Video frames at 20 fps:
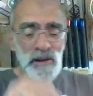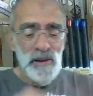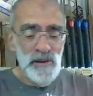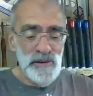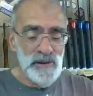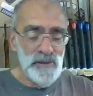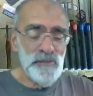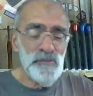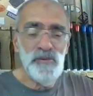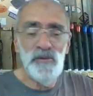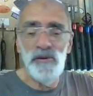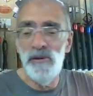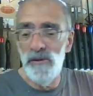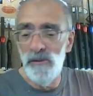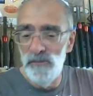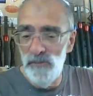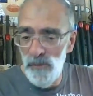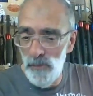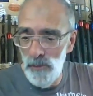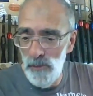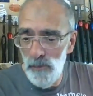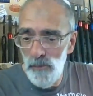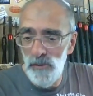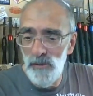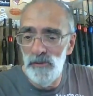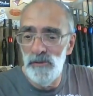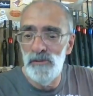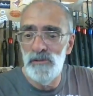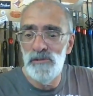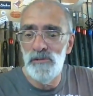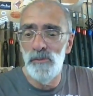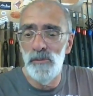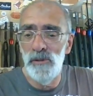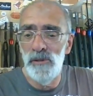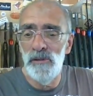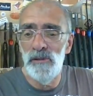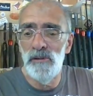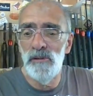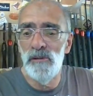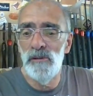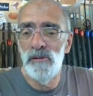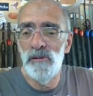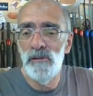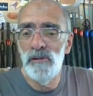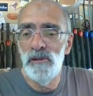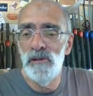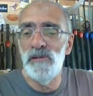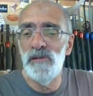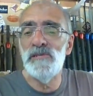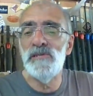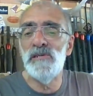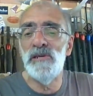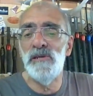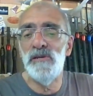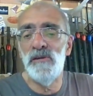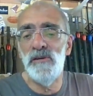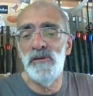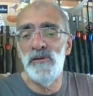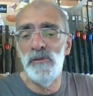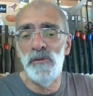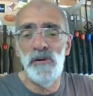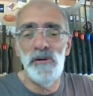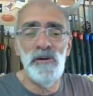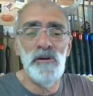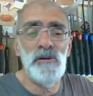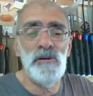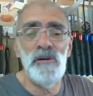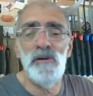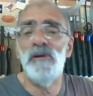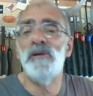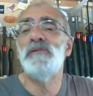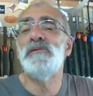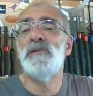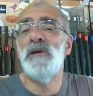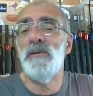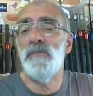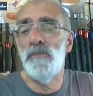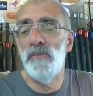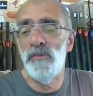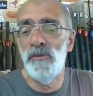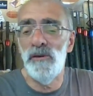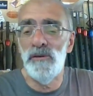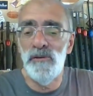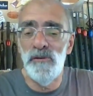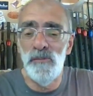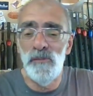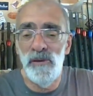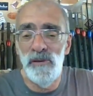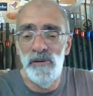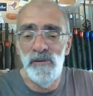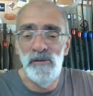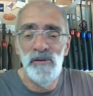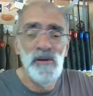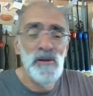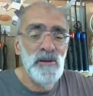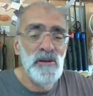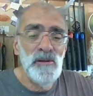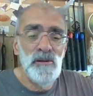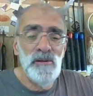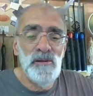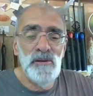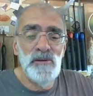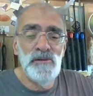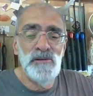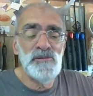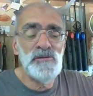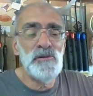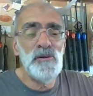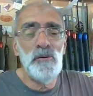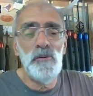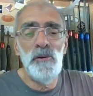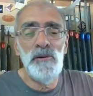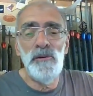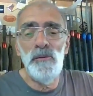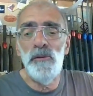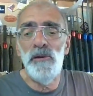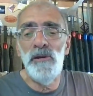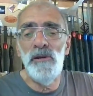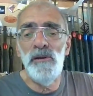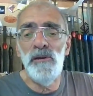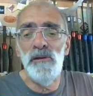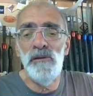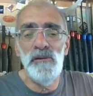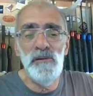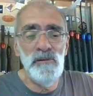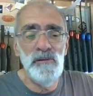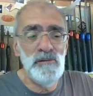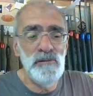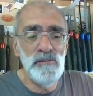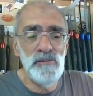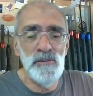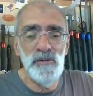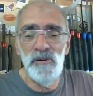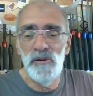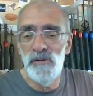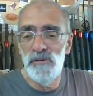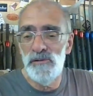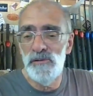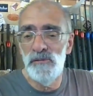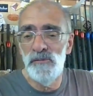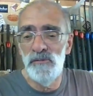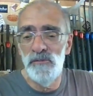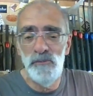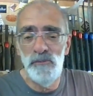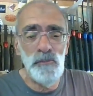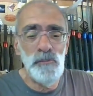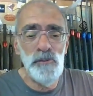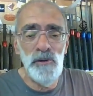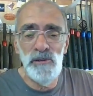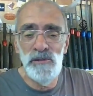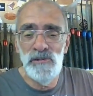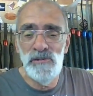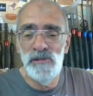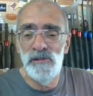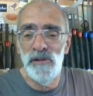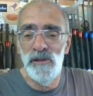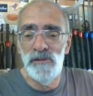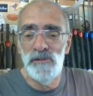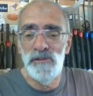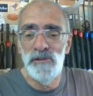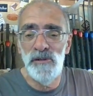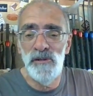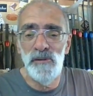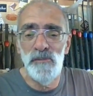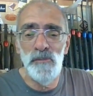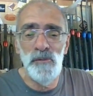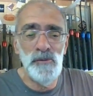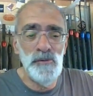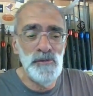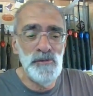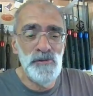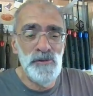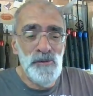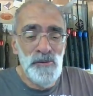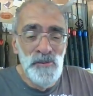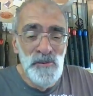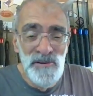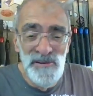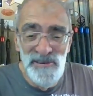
I am thinking of doing one of these a week. Glenn Senior, you are a, a gem. Thank you, mate. It doesn't go anywhere near the cost of replacing that chair, mind you.